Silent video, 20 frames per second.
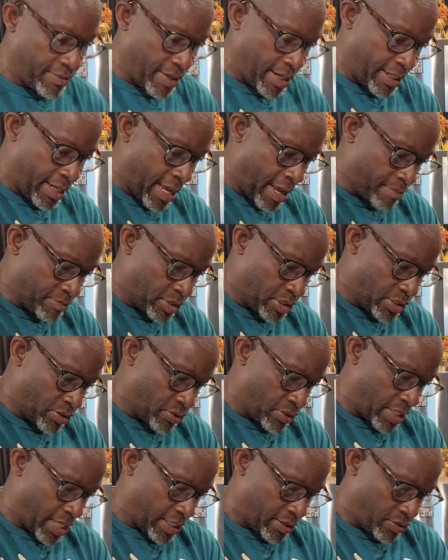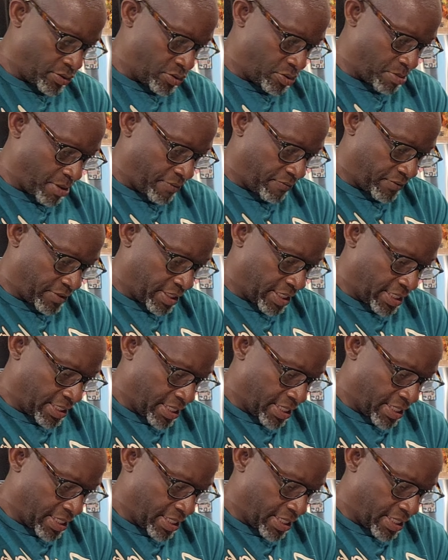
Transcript: right now, I'm still gonna have to use my fillet